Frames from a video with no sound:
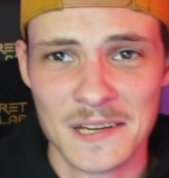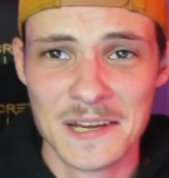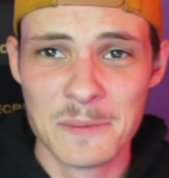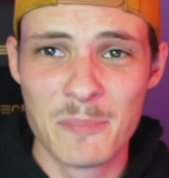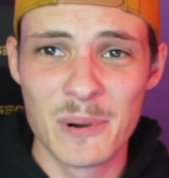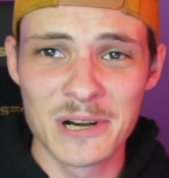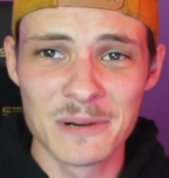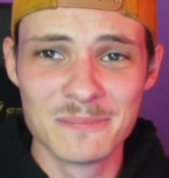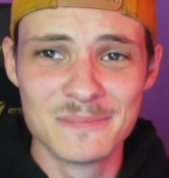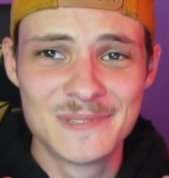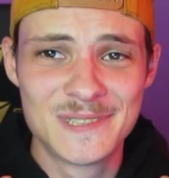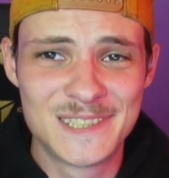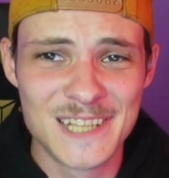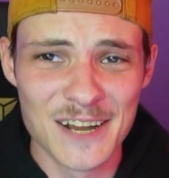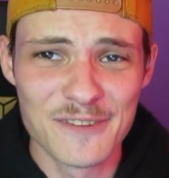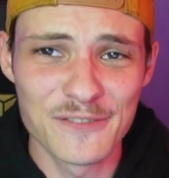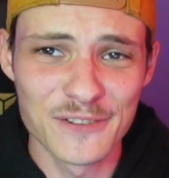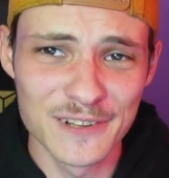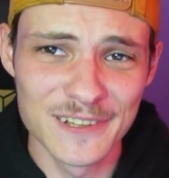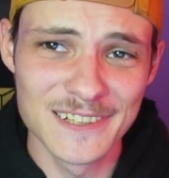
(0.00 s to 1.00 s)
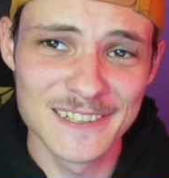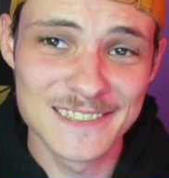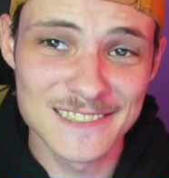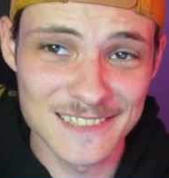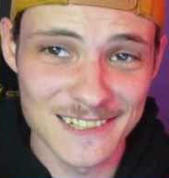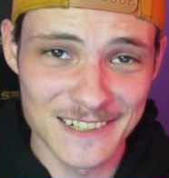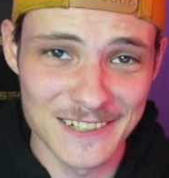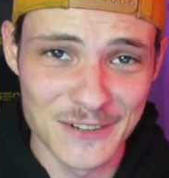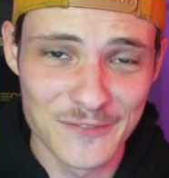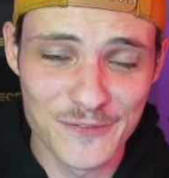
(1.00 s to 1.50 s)
But I'm definitely
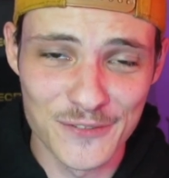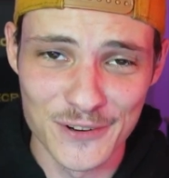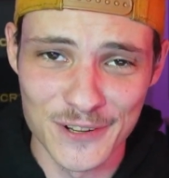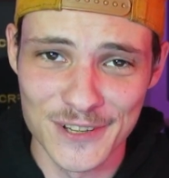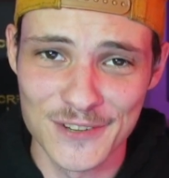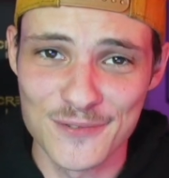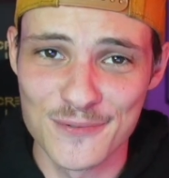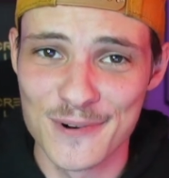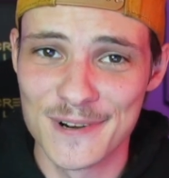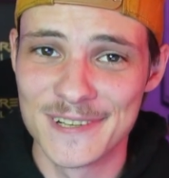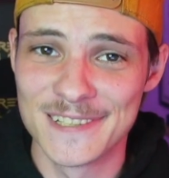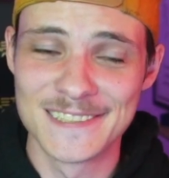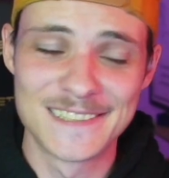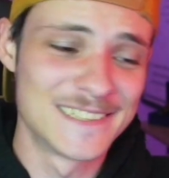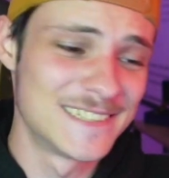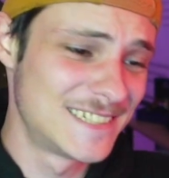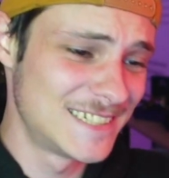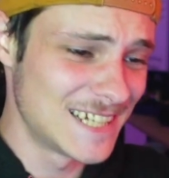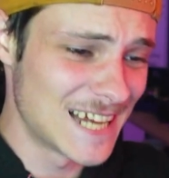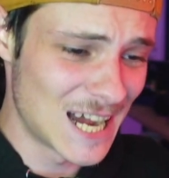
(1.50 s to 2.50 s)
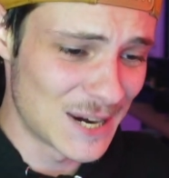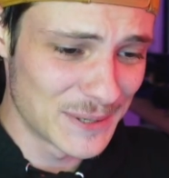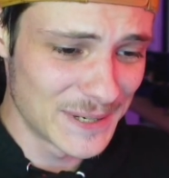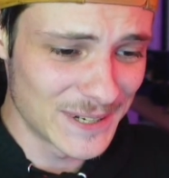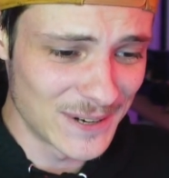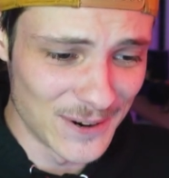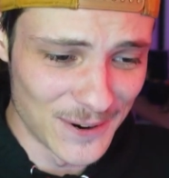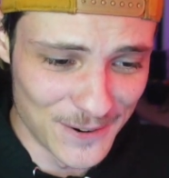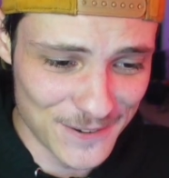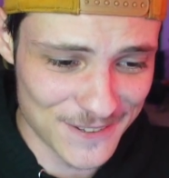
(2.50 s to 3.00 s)
excited for this one and to see how it
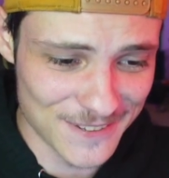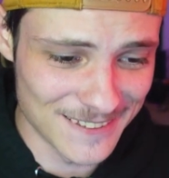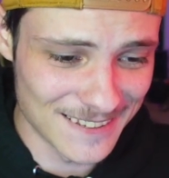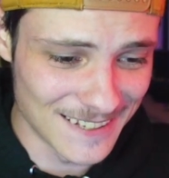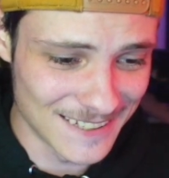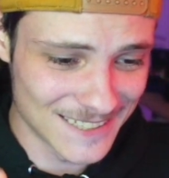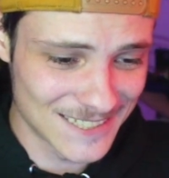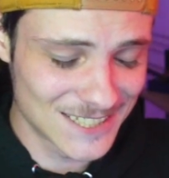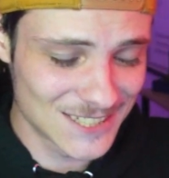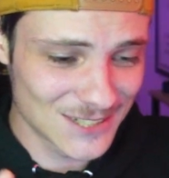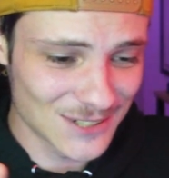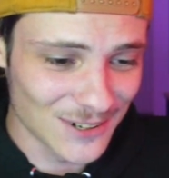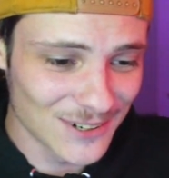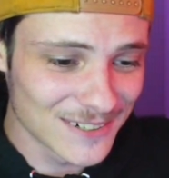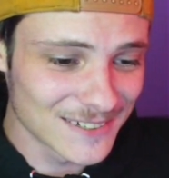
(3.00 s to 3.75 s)
goes and start